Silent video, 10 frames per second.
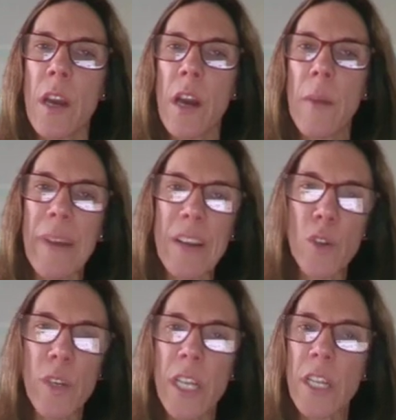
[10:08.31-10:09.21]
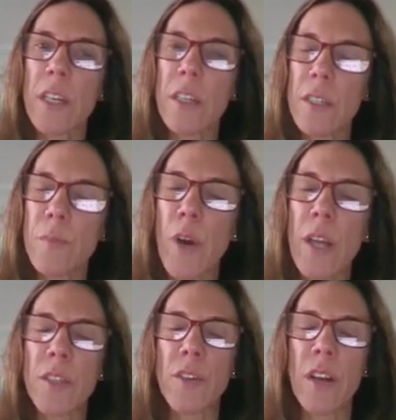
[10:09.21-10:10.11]
Marsolina
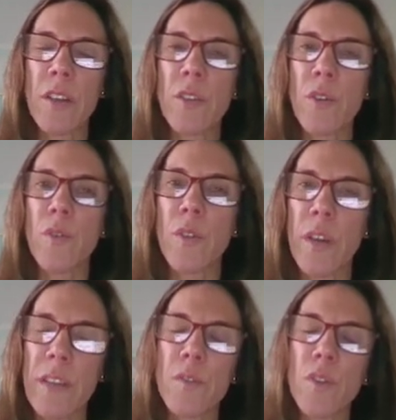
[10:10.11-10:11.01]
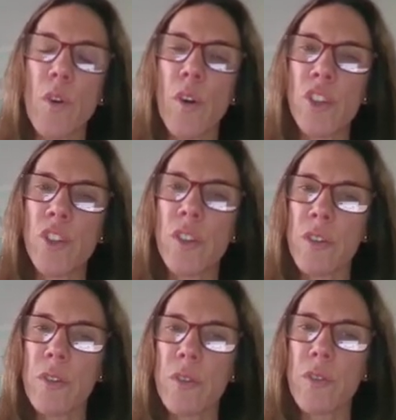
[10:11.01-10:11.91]
spots are also, or leaf scorch,
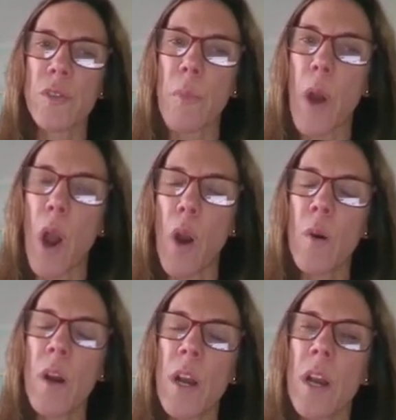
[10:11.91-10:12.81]
they're small,